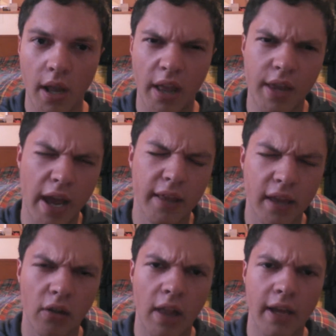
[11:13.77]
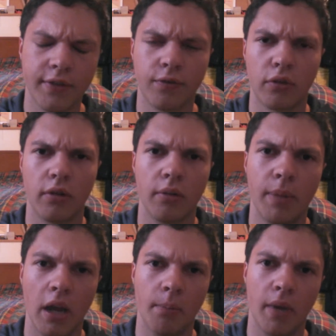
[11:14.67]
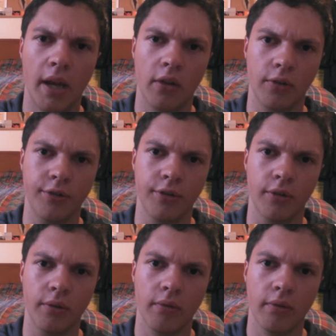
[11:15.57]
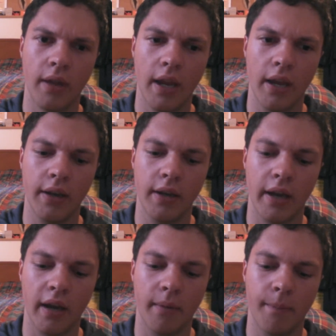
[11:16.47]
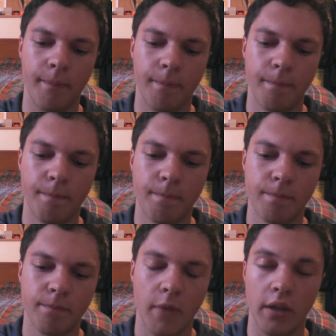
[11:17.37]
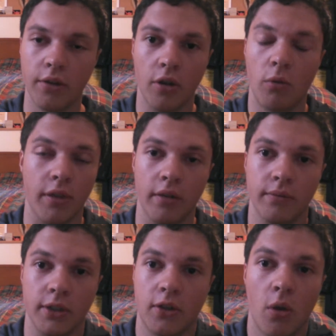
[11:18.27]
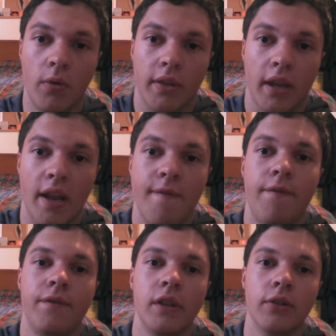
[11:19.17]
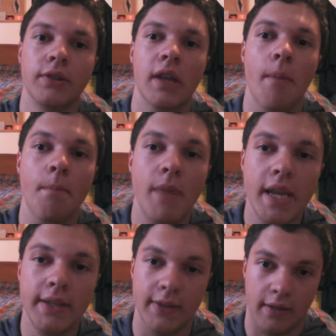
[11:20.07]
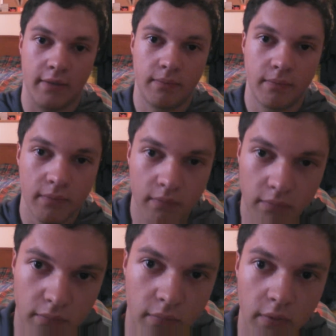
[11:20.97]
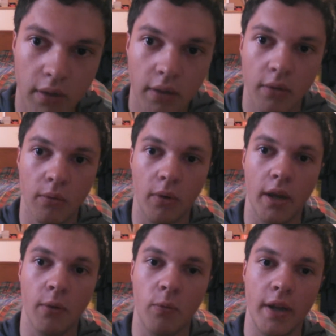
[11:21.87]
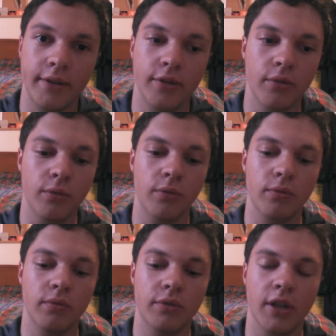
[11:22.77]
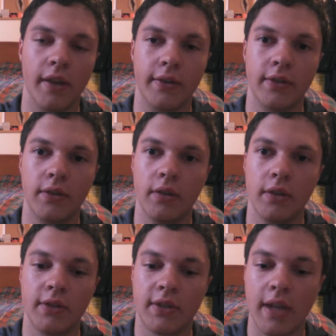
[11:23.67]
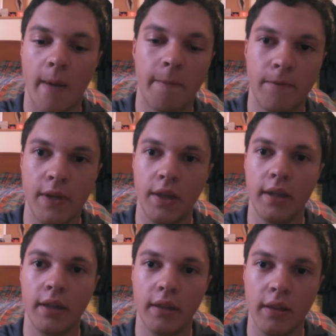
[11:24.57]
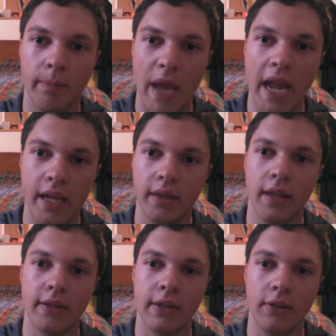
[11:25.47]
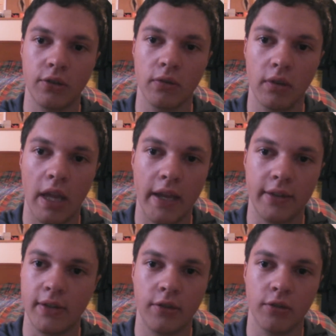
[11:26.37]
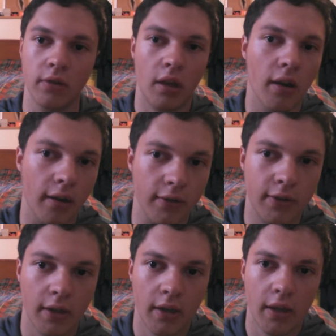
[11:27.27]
And that, that'll last for about a mile or two. And um, go with it. Just go with it. It feels amazing when, when you just stop feeling the pain that's in your legs, in your lungs,